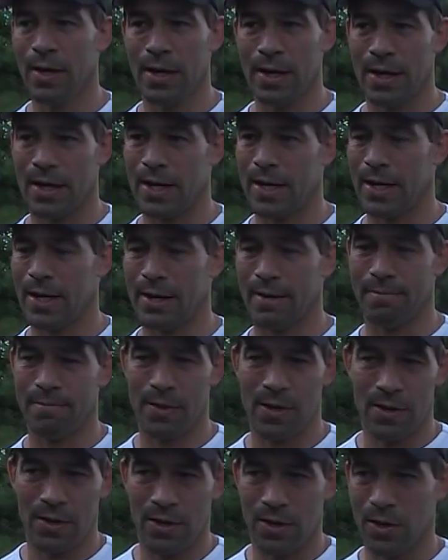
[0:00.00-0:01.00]
Uh,
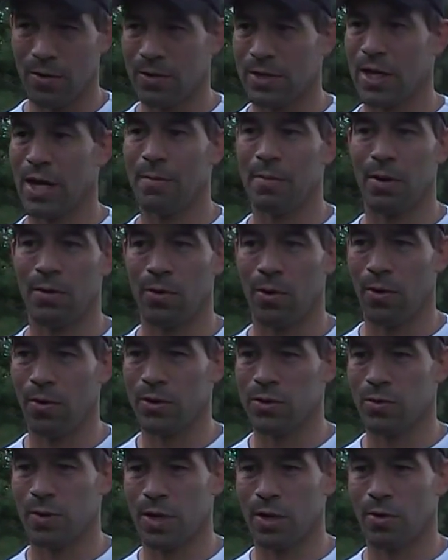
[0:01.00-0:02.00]
you know, Tommy
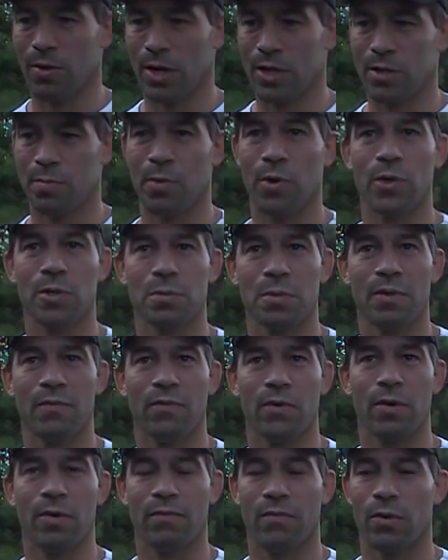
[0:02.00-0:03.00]
Rollins, what a great spokesman
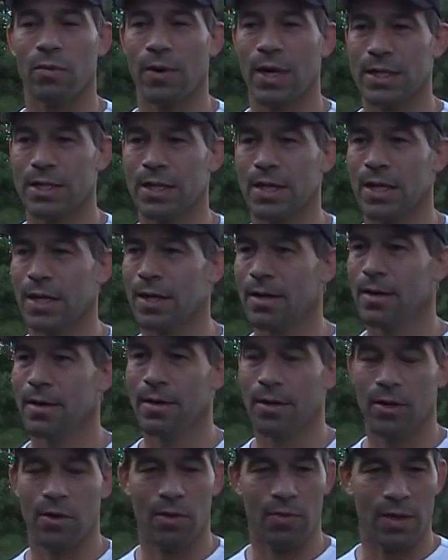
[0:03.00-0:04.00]
for, for wrestling.
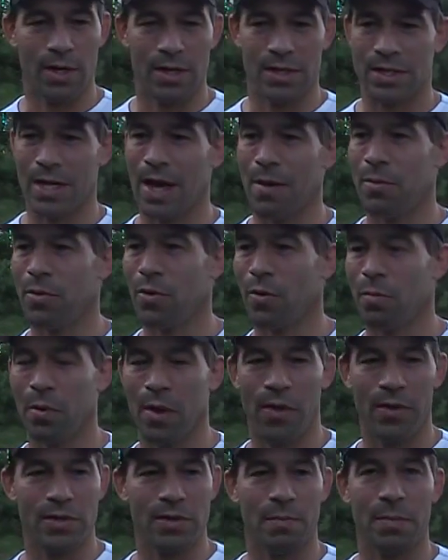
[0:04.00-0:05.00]
You know, the DiSabato
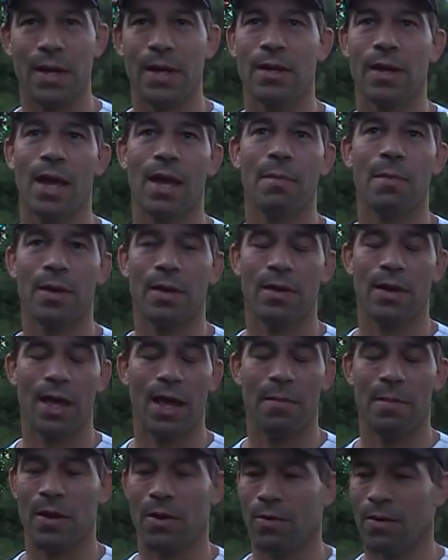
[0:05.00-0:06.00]
brothers, a big name
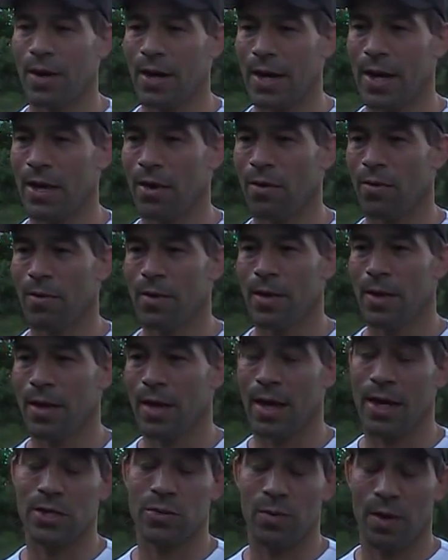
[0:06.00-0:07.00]
name in Ohio,
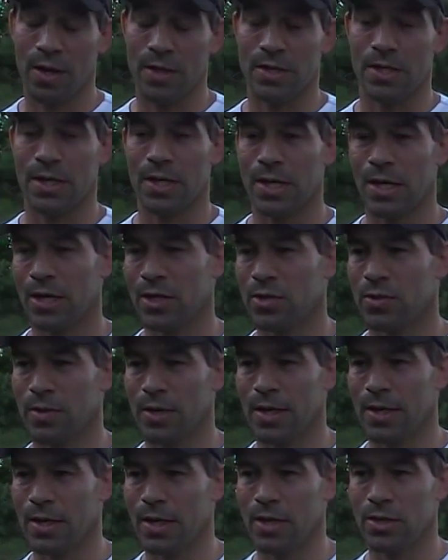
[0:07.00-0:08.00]
as well as the
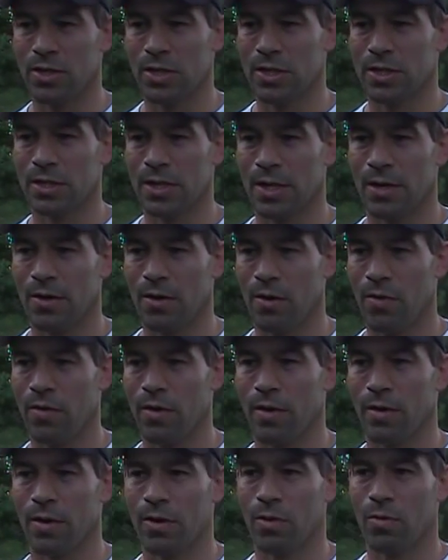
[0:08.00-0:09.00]
country, and, and just uh, all
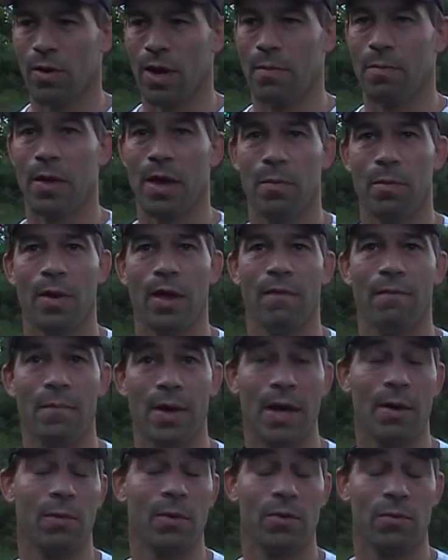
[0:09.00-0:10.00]
the great people I've
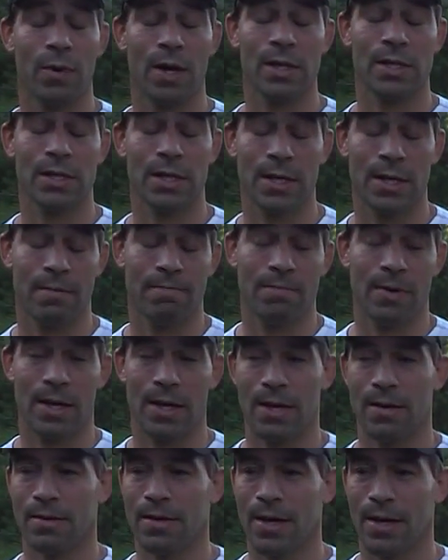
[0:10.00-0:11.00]
met with wrestling. And,
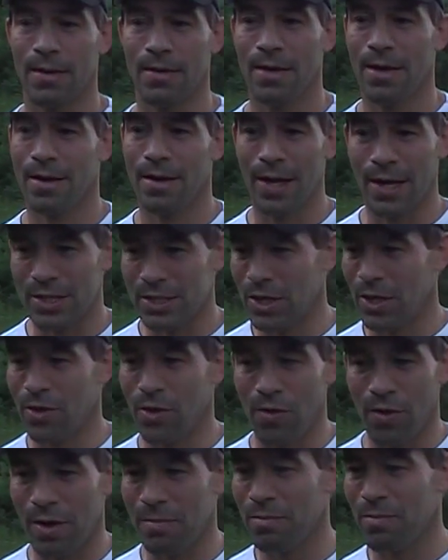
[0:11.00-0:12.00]
and uh, next thing you
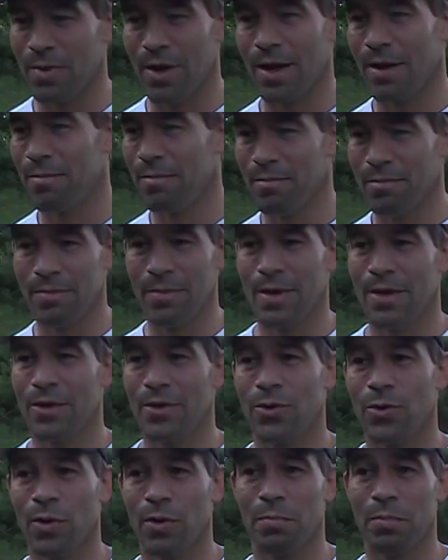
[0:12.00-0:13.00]
know, I'm, I'm
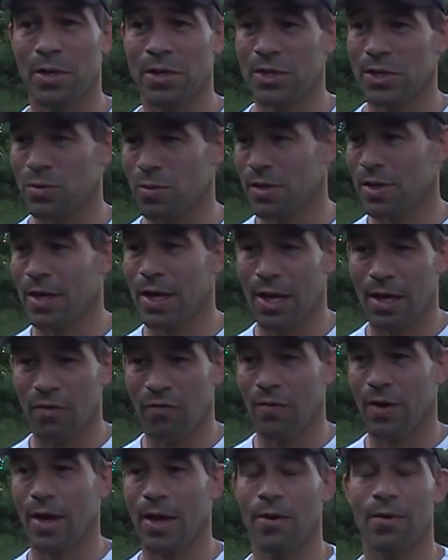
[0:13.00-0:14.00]
doing business with Cage
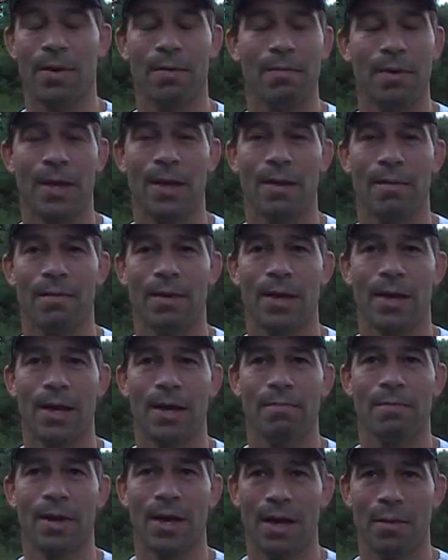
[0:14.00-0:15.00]
Fighter, and, and uh,
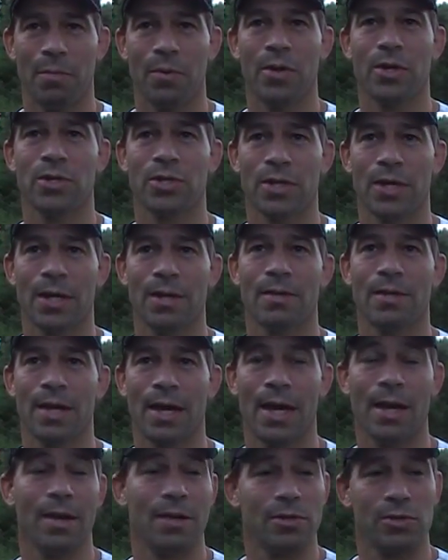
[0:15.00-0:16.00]
I appreciate
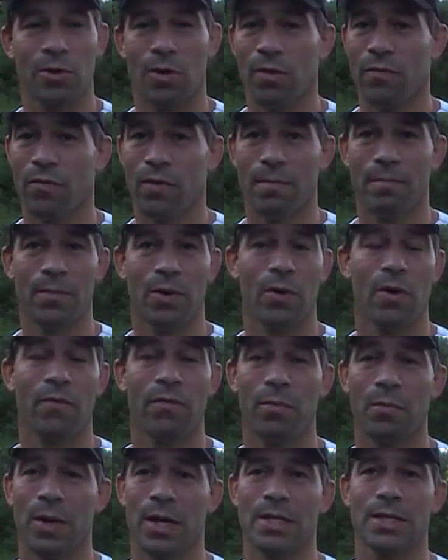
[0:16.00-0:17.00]
that. And it's all from all
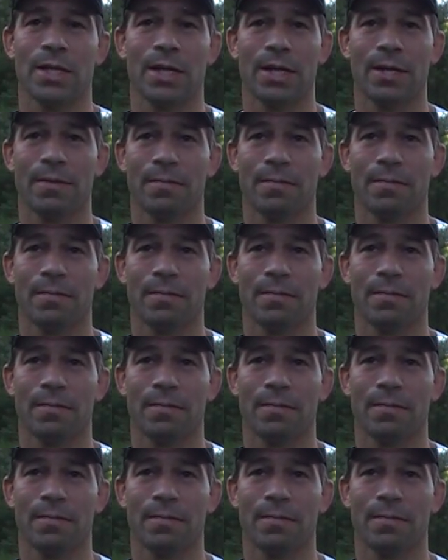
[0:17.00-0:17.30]
from wrestling.